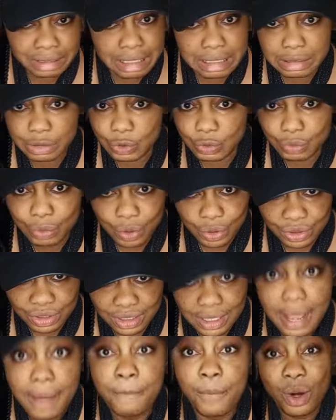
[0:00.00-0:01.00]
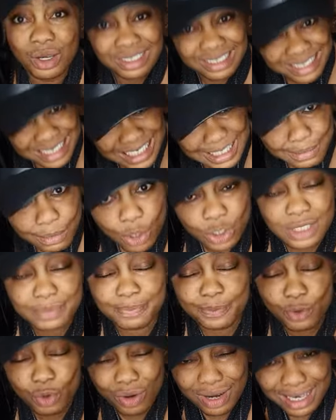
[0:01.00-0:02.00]
next 2 months. But this month,
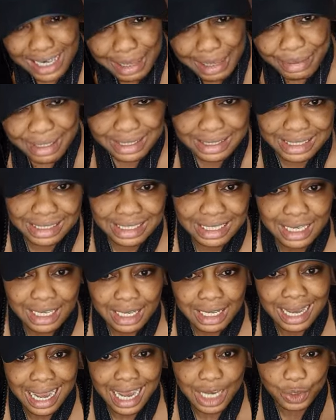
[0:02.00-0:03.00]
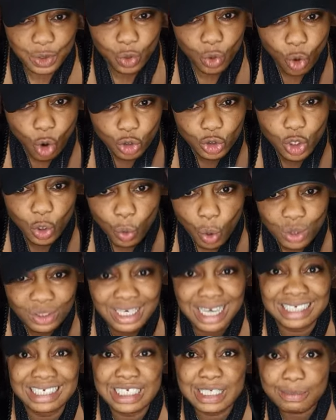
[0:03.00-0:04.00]
proclaim it as you hold your
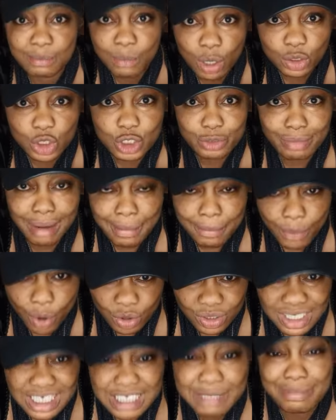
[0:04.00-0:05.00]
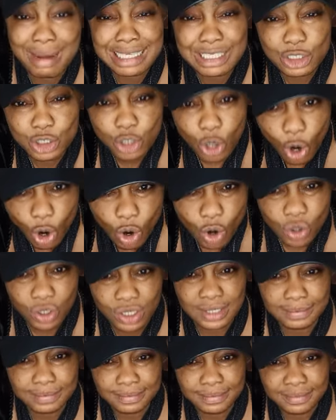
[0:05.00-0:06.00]
water. This month is my month. It's my turn.
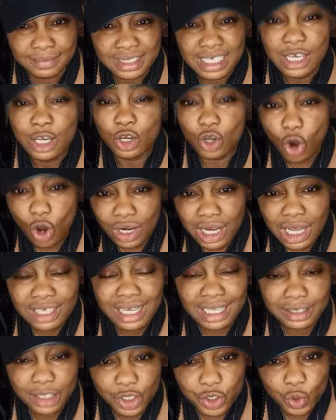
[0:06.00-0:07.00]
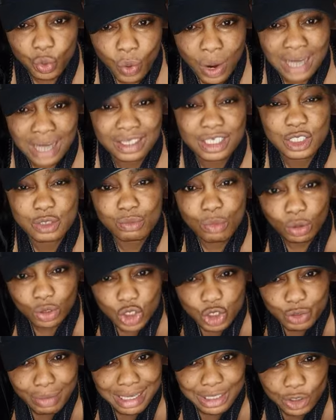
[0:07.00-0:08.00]
Call out that thing you want. This month
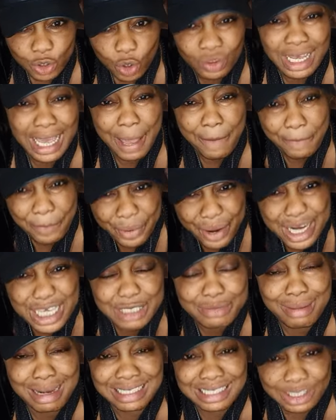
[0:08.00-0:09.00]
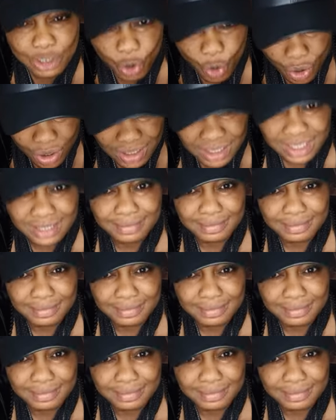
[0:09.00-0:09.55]
is my turn. April is my turn.